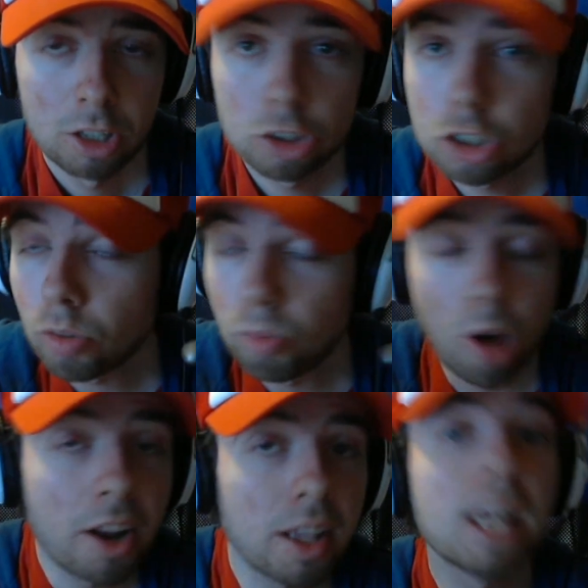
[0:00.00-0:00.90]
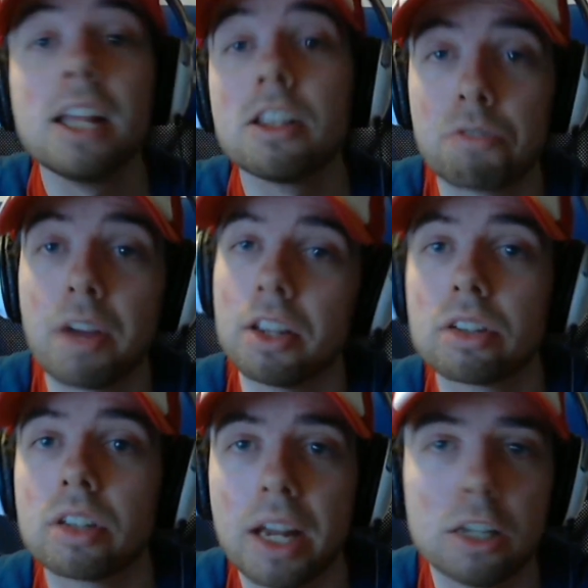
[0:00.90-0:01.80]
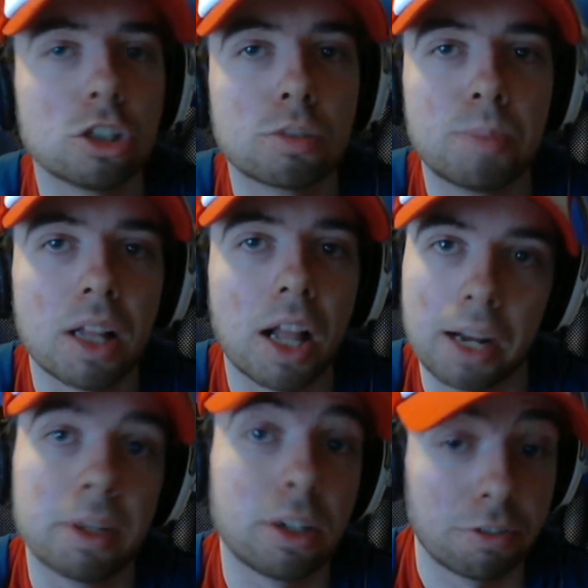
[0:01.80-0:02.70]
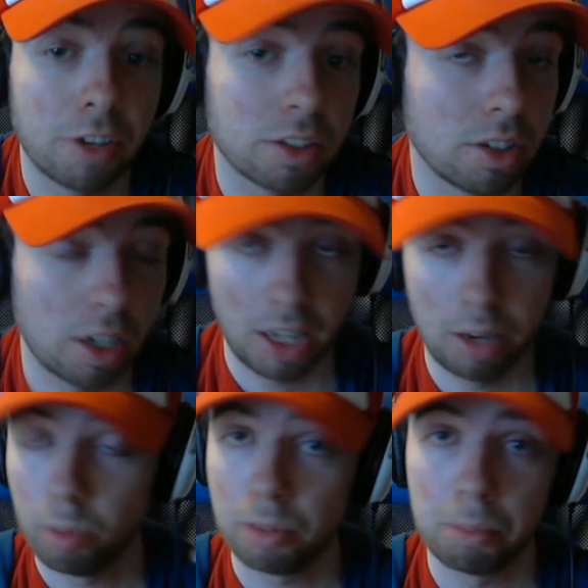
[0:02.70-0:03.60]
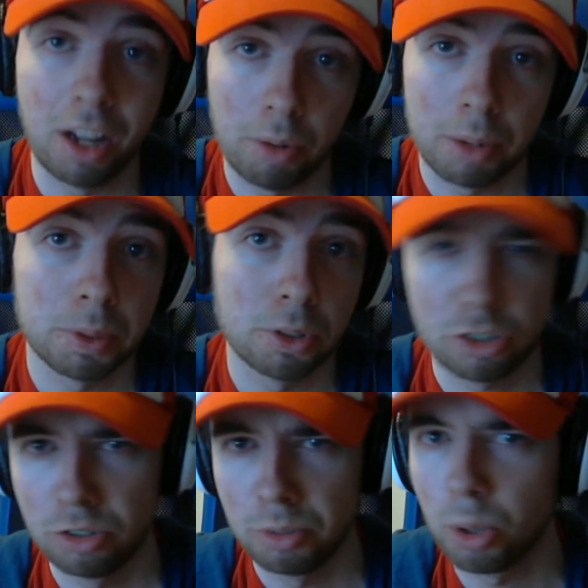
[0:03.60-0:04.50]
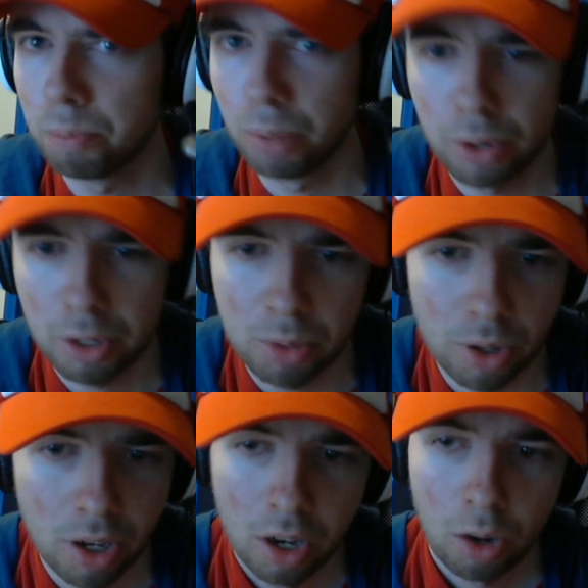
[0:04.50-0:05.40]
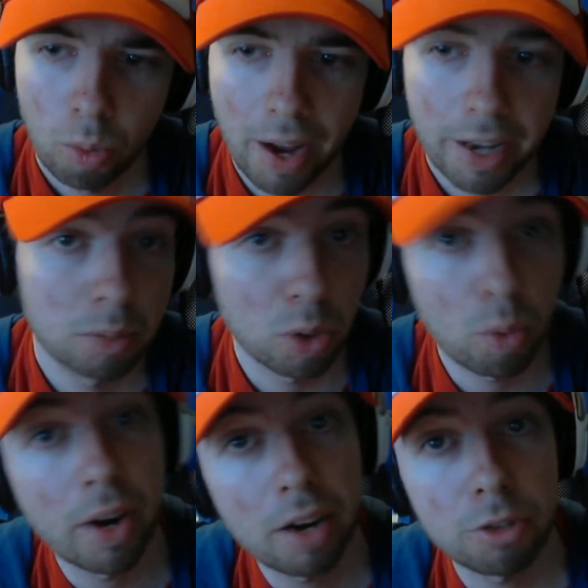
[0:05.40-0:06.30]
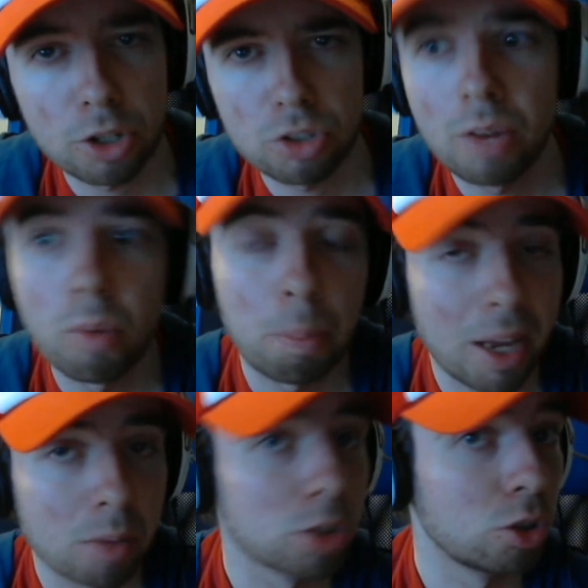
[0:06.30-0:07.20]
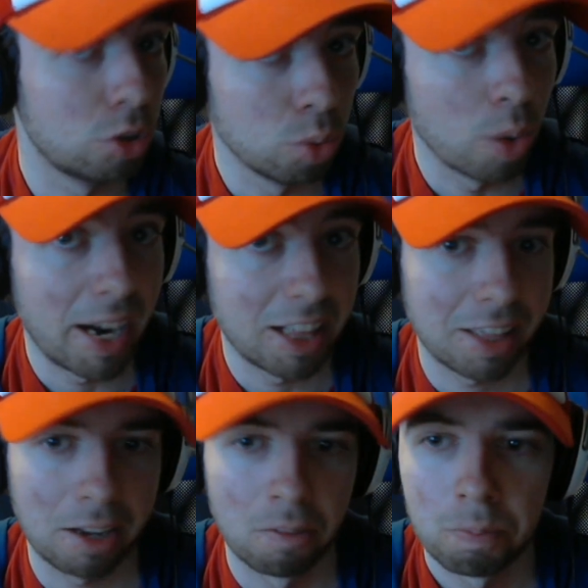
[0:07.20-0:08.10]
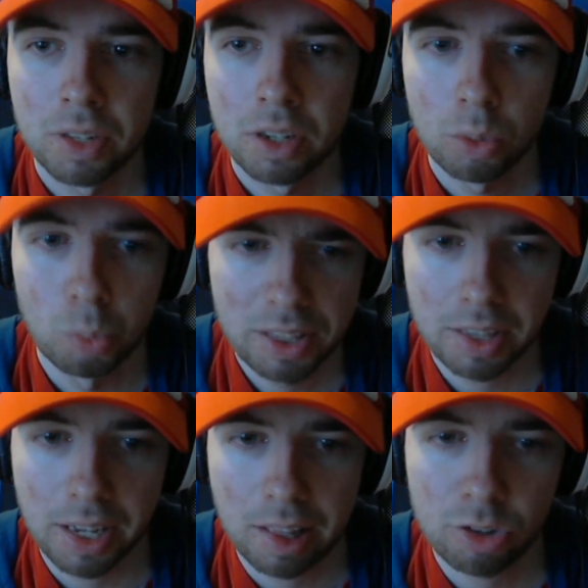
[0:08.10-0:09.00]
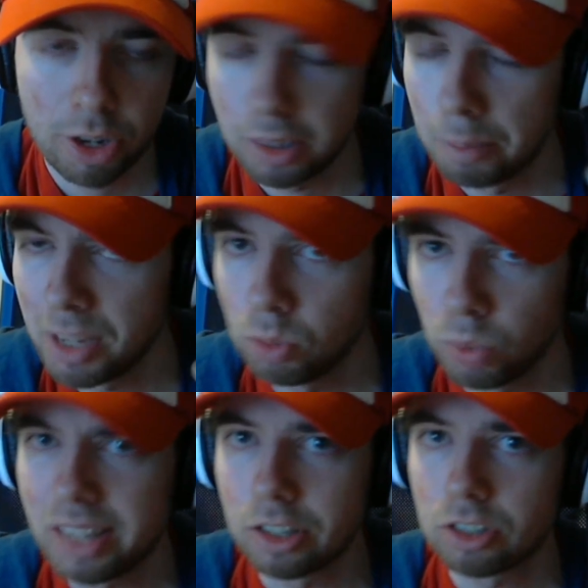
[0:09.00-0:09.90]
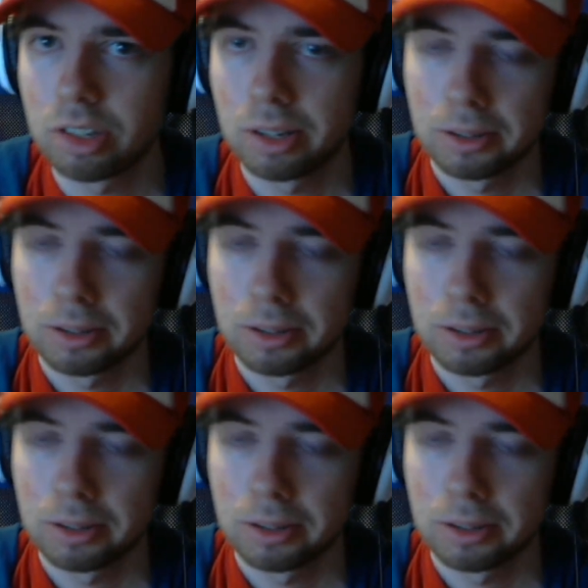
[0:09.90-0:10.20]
Just run in his face and just be like, I'm in your face, and then hit him with a melee weapon or shoot him or burn him or whack him or whatever because he won't be able to do anything with that. That's like the main weakness.